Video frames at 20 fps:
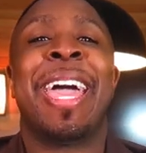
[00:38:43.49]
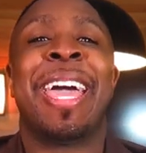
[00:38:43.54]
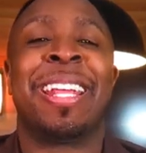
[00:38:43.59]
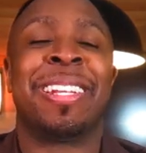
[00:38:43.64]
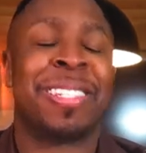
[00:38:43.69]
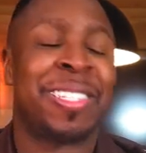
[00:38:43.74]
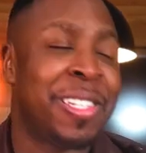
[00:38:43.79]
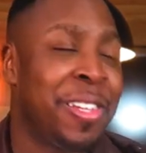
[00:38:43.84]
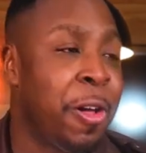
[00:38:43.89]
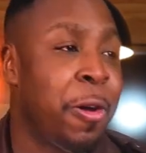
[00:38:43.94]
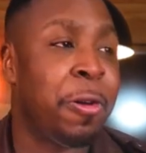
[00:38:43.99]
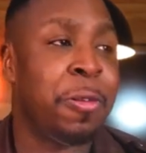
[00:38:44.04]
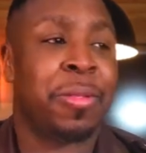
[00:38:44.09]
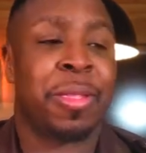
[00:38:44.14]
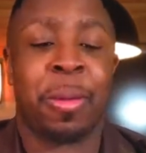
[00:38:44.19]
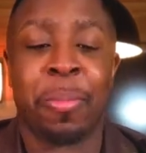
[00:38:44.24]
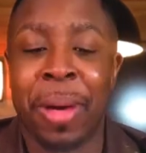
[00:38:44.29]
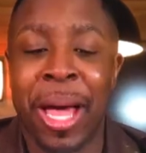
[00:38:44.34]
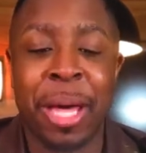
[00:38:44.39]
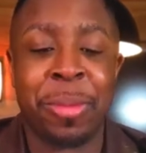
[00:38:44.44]
And so
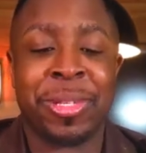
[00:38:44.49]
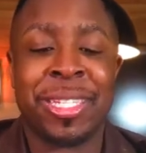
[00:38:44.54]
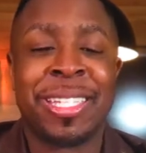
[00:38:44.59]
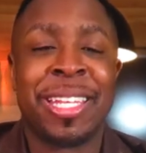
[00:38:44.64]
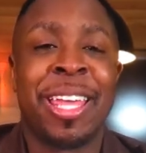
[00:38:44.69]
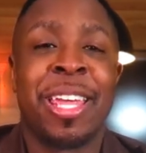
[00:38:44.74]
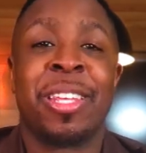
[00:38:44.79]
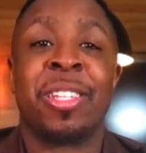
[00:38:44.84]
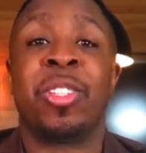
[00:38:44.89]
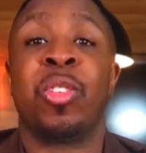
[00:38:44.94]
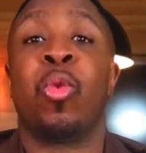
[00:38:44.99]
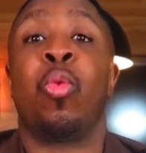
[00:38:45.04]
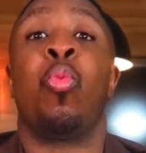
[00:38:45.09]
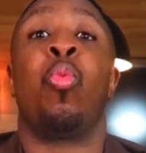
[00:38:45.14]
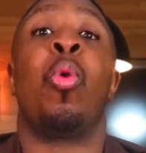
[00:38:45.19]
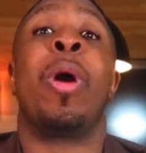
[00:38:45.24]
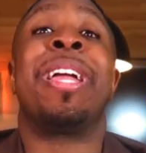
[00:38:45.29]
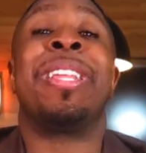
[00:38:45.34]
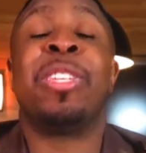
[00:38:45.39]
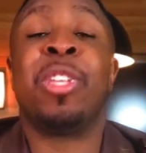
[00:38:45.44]
if the Bible says,
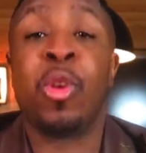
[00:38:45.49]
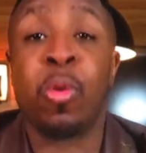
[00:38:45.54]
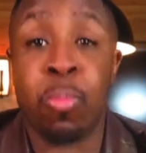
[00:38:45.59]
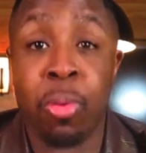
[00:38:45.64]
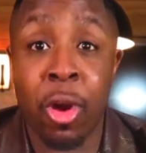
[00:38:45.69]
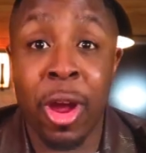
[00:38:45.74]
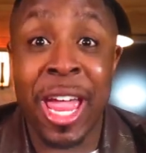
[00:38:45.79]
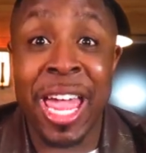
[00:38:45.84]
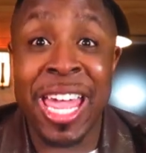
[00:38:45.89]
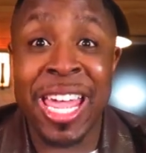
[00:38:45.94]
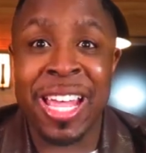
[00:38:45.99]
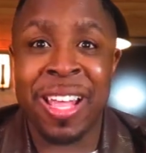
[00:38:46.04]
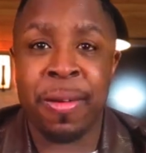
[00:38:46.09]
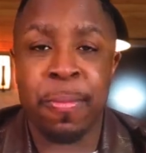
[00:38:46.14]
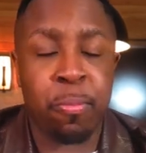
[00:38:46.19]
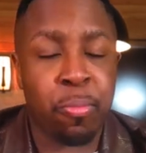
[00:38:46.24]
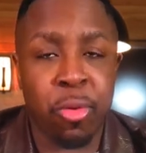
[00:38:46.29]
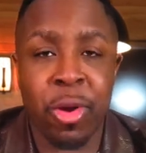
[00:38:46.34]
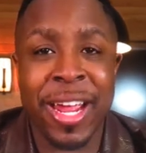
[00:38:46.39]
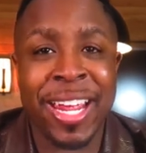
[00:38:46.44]
when you pray,
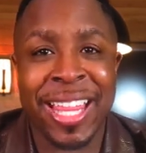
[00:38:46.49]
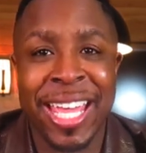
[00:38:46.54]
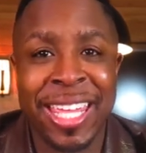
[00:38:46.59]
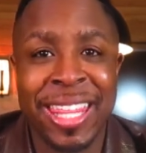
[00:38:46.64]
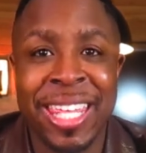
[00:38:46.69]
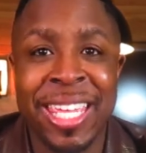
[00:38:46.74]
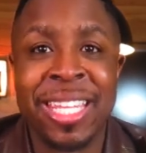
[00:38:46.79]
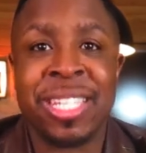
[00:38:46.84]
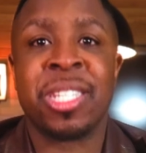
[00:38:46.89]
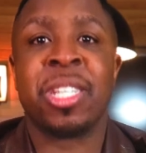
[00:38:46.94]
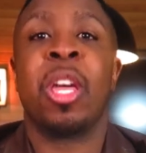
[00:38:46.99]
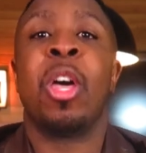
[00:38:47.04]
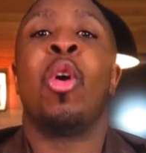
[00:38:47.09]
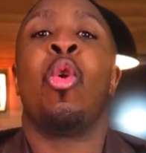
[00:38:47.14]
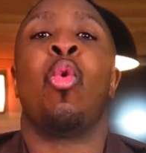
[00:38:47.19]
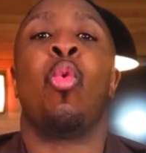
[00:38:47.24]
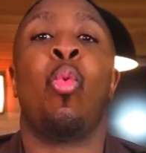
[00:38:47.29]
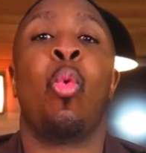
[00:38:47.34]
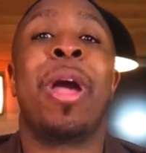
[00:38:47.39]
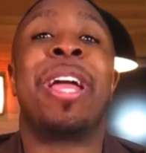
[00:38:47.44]
pray like this.
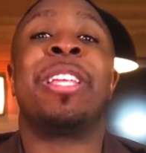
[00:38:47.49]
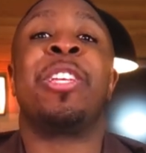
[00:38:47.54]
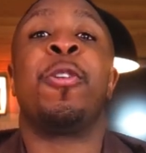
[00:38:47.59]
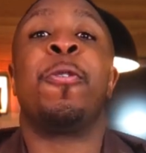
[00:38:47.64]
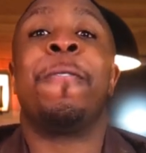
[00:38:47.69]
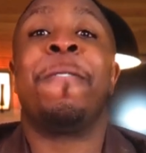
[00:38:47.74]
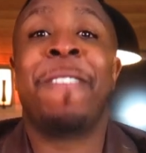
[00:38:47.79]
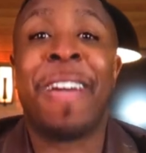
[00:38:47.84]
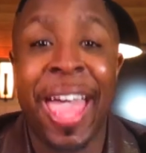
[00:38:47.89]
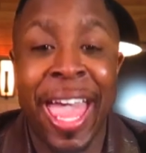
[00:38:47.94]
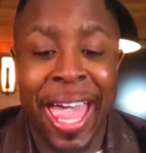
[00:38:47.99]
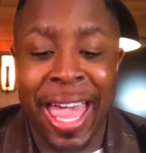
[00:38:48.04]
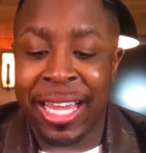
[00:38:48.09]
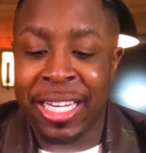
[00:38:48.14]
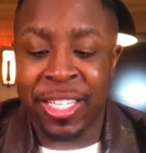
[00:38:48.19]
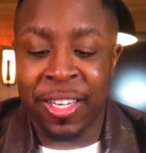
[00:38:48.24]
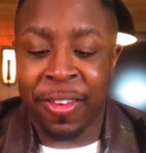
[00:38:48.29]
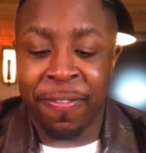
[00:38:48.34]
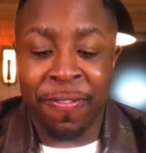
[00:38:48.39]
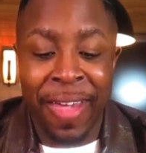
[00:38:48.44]
When you
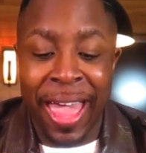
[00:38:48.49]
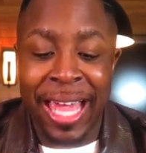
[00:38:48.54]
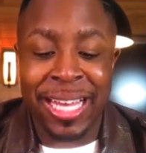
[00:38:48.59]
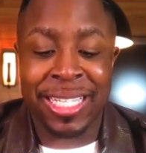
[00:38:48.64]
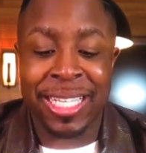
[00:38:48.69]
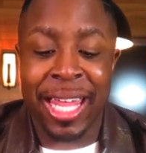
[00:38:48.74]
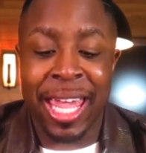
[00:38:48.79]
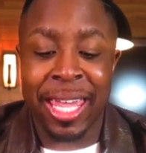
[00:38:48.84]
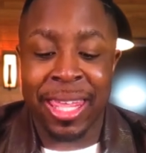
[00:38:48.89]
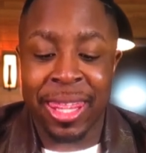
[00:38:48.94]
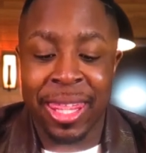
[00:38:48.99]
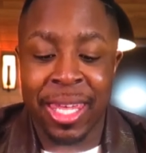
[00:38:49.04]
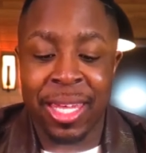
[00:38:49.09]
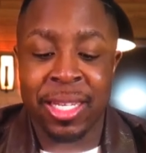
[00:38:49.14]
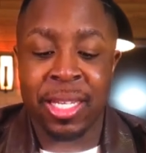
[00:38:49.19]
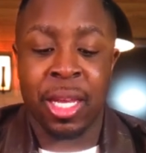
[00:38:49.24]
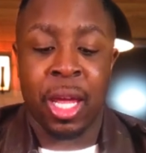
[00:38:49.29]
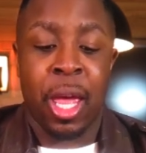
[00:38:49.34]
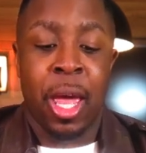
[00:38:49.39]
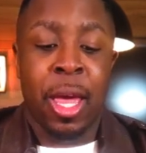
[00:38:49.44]
fast, fast like
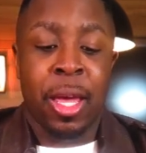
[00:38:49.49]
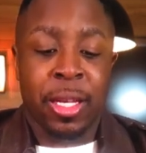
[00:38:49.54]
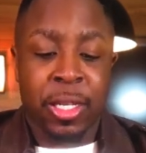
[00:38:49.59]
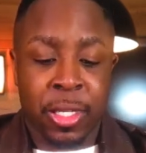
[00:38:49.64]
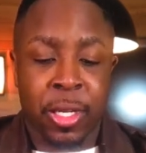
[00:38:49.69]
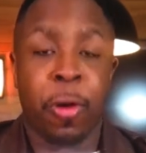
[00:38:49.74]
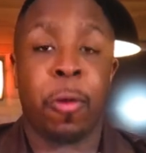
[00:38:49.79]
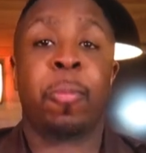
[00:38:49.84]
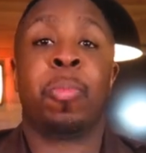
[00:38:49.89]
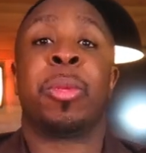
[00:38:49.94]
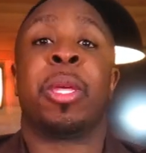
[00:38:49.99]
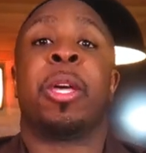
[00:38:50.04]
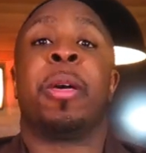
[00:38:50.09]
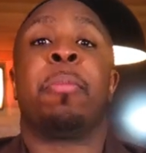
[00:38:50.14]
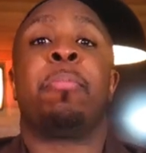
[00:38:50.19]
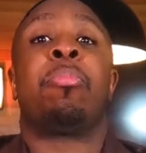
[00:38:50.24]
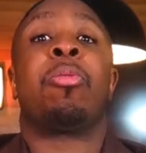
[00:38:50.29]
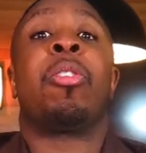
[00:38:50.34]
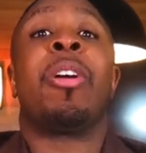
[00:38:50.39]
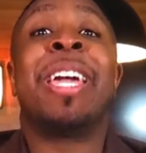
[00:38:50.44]
this. So
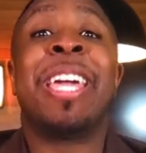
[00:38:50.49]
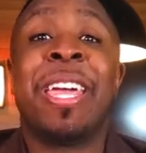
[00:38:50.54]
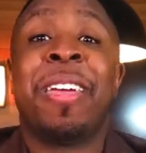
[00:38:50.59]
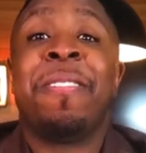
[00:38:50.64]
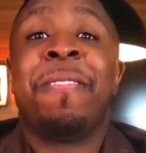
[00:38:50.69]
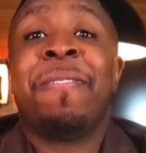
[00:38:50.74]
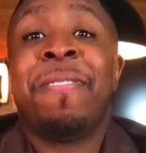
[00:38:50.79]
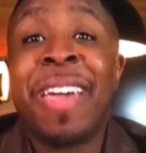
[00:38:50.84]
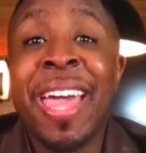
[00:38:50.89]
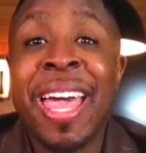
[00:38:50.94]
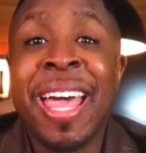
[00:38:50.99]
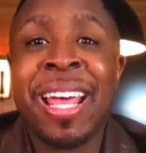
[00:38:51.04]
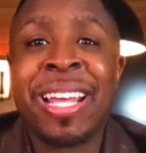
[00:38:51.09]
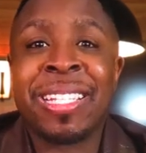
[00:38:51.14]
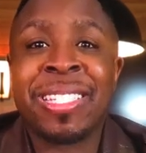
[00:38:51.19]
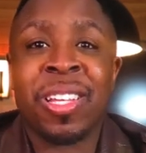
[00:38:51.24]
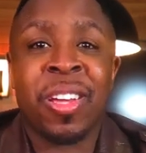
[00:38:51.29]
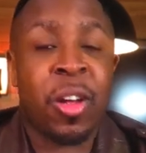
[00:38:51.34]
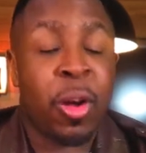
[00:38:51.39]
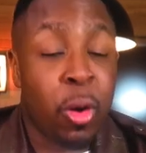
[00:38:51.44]
pray and
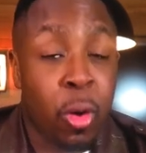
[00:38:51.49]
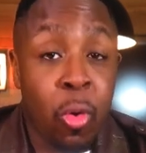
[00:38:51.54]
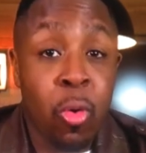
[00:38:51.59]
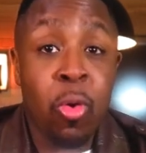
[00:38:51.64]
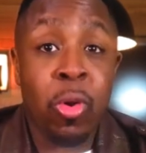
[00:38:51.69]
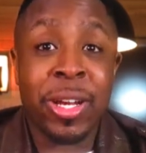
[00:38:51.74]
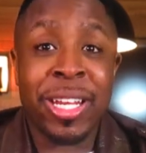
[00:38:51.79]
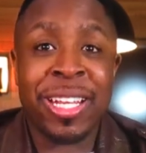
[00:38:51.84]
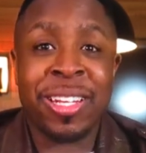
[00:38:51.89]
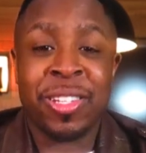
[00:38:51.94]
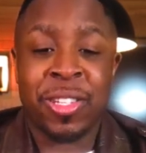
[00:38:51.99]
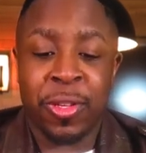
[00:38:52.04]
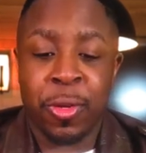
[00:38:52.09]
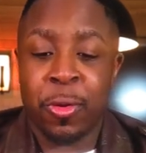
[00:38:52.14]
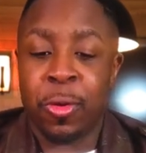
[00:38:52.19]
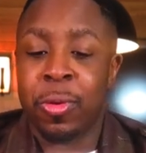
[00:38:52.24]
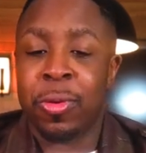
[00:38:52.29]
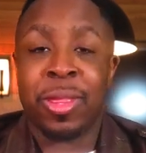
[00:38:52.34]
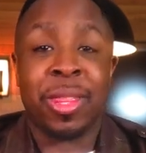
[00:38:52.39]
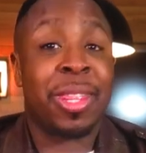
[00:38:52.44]
fast according
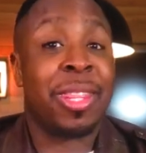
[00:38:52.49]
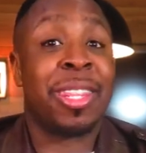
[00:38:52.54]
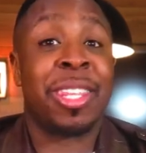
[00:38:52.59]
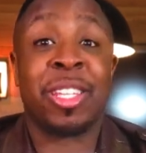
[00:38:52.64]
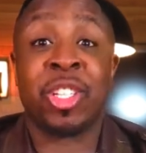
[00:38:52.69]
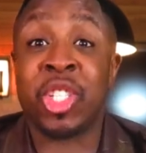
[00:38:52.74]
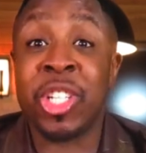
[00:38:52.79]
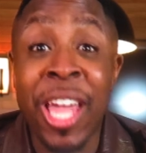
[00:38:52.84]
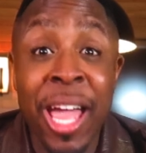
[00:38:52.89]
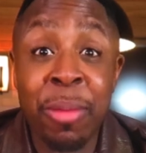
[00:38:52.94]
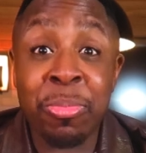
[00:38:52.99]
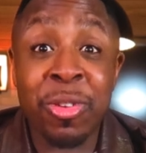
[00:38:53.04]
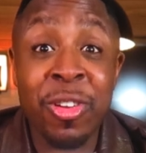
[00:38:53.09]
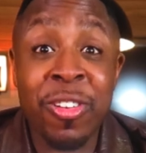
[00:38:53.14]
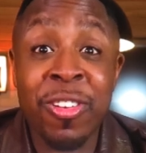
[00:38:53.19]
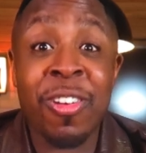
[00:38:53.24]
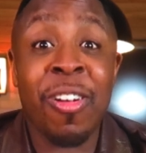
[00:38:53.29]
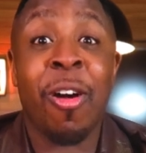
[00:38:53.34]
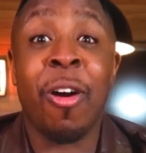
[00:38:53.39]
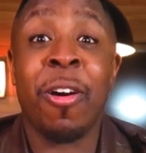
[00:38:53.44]
to the
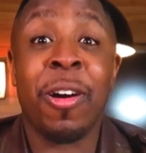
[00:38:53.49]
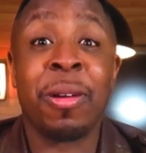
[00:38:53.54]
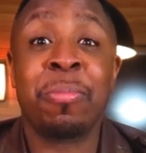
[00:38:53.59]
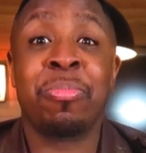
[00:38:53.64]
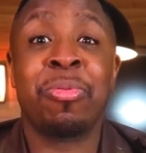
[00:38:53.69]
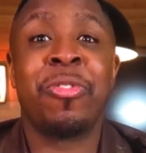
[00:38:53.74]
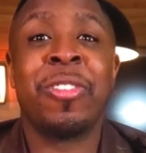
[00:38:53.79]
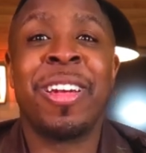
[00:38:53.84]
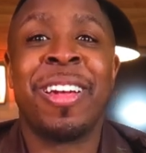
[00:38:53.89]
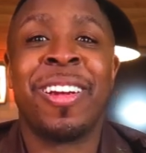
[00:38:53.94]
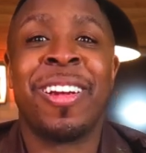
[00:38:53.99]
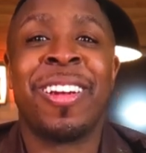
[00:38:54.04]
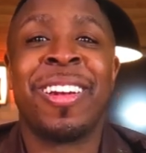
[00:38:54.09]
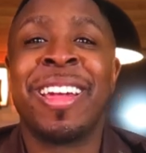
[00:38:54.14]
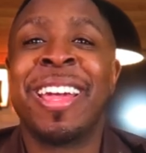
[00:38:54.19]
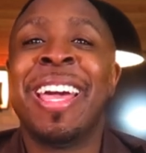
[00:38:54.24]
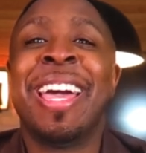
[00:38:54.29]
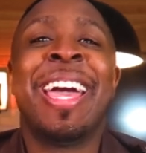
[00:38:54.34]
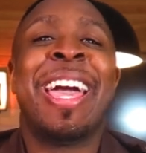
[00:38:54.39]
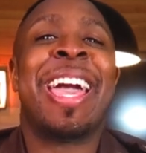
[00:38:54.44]
chapter on
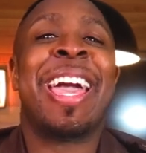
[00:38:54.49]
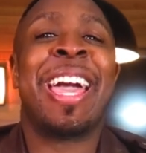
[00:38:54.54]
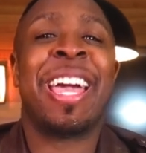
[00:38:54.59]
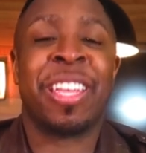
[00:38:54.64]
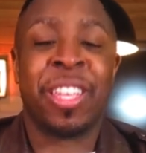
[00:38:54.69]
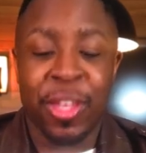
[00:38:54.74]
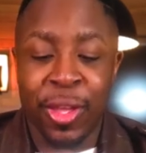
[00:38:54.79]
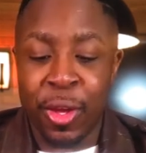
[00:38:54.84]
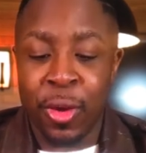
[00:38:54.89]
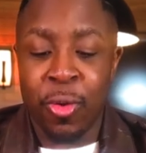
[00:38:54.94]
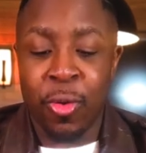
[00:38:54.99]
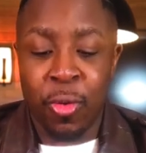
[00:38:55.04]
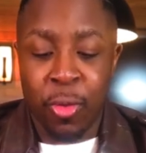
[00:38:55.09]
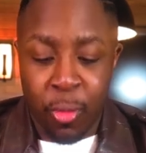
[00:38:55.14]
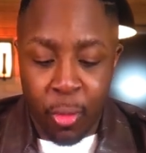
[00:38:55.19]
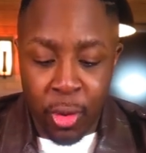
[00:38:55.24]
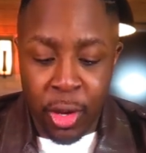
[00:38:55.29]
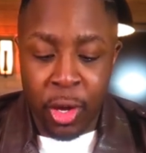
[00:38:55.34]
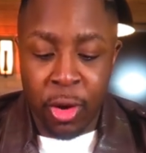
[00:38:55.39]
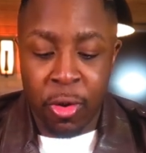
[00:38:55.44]
prayer, and
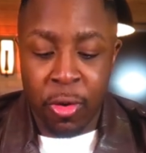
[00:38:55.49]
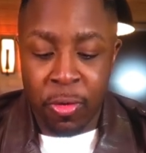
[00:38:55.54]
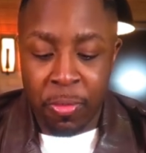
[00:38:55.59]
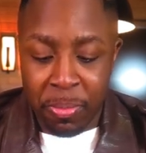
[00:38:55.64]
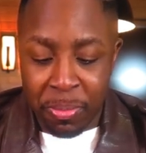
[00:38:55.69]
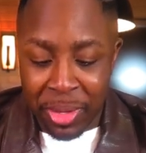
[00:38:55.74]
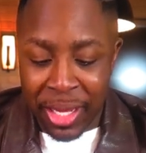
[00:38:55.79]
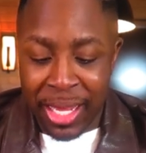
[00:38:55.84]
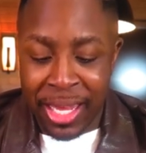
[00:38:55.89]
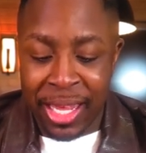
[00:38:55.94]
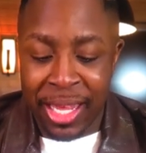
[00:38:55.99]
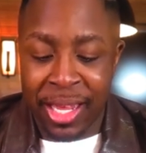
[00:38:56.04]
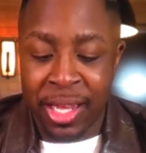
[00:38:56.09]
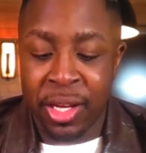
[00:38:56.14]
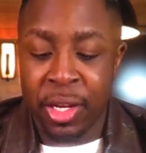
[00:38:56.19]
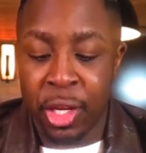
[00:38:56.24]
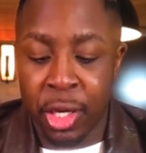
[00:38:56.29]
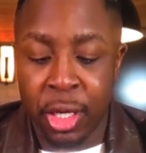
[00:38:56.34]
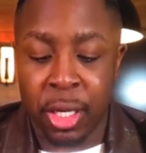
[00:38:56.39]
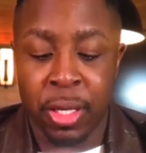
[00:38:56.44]
you will be
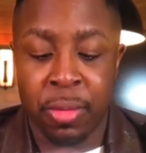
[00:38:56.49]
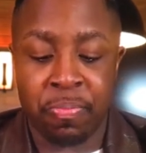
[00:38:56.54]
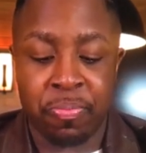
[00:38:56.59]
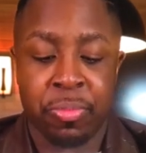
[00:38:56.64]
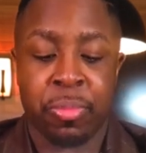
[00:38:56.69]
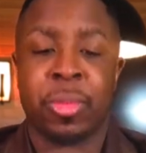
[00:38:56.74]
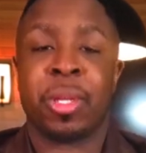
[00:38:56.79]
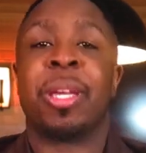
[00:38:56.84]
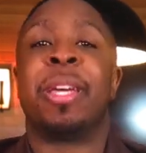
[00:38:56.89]
good.